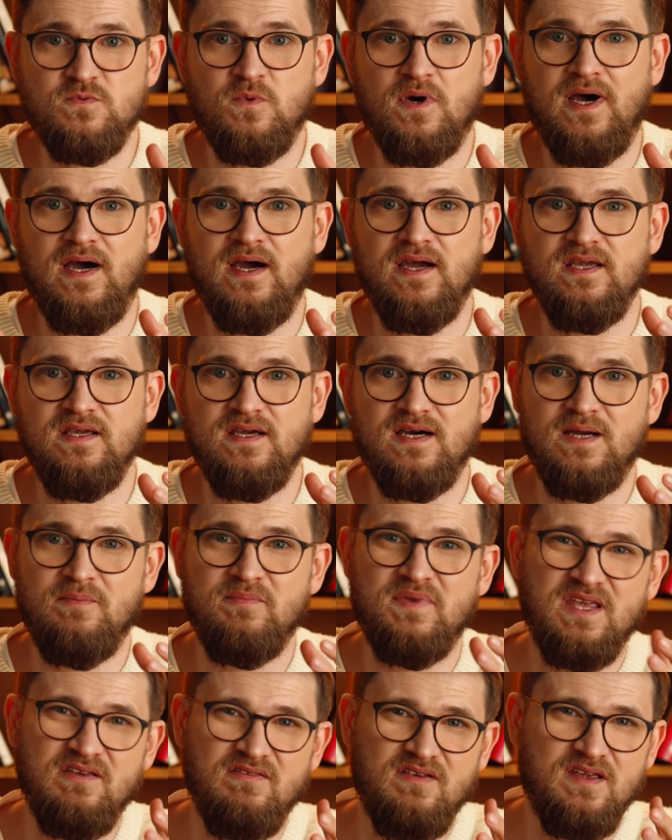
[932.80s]
why
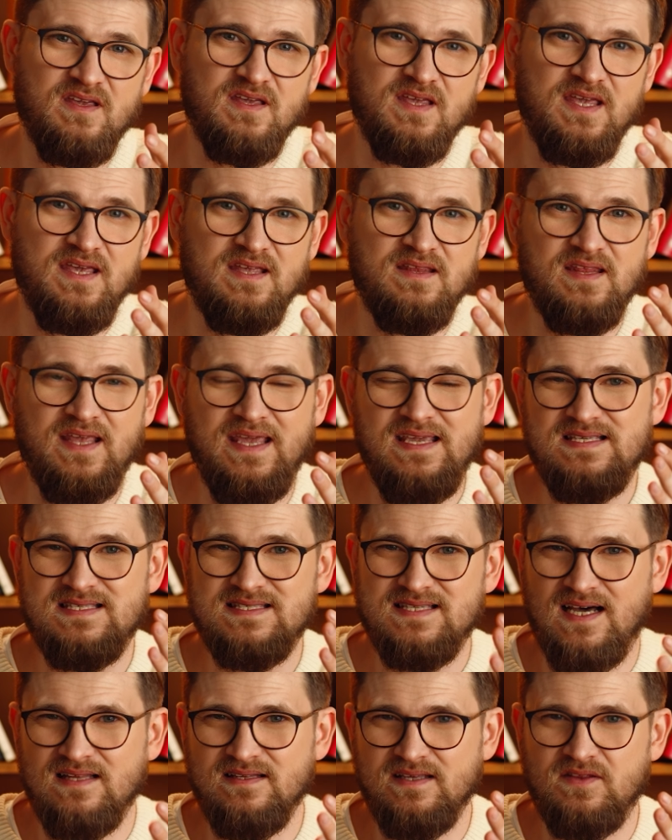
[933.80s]
I'm giving it a
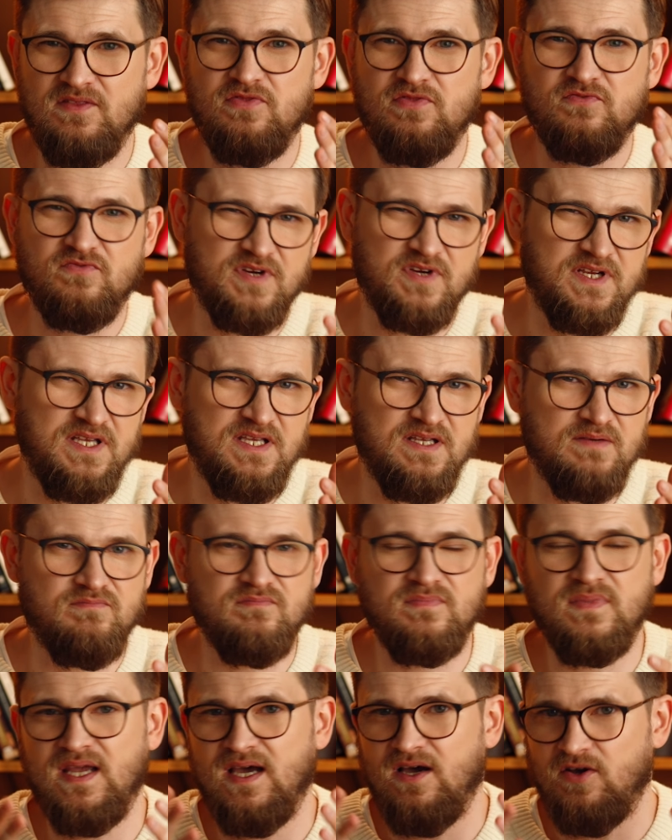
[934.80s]
solid 3
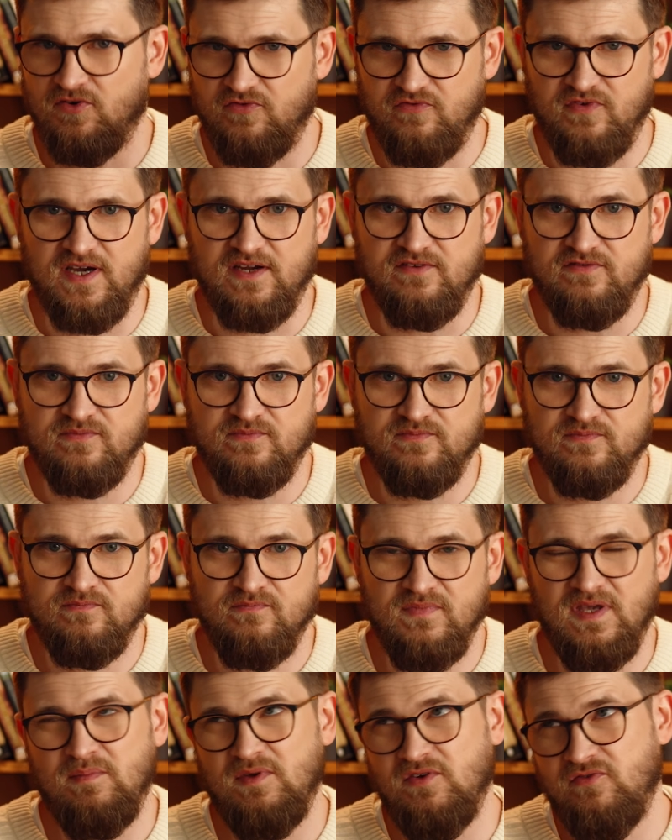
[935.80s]
out of 5,
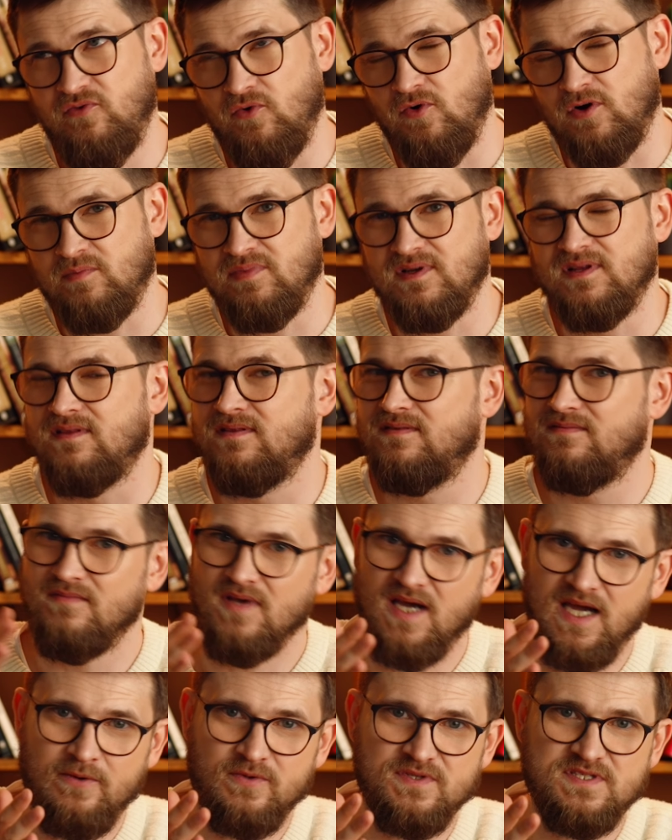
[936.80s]
maybe 4, but
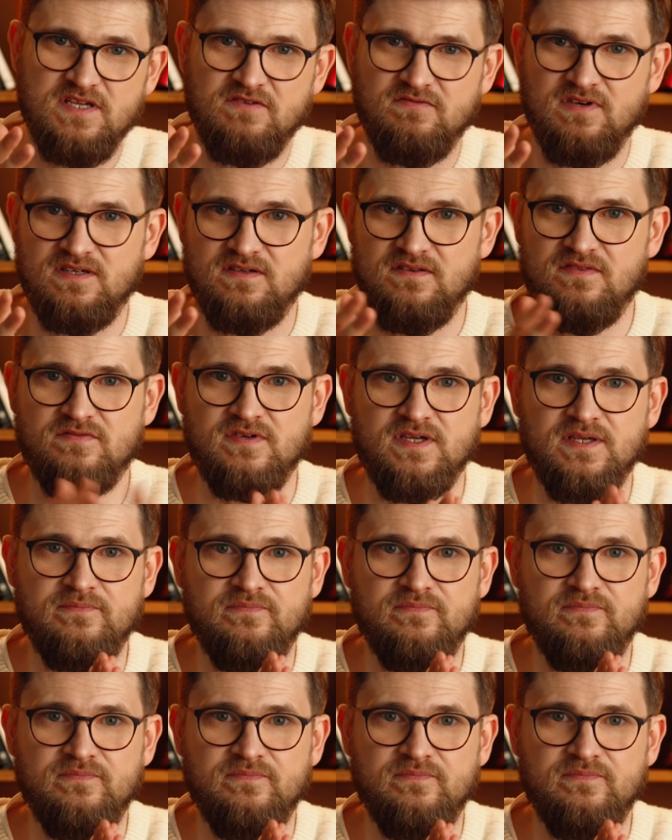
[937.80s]
I would say rather 3.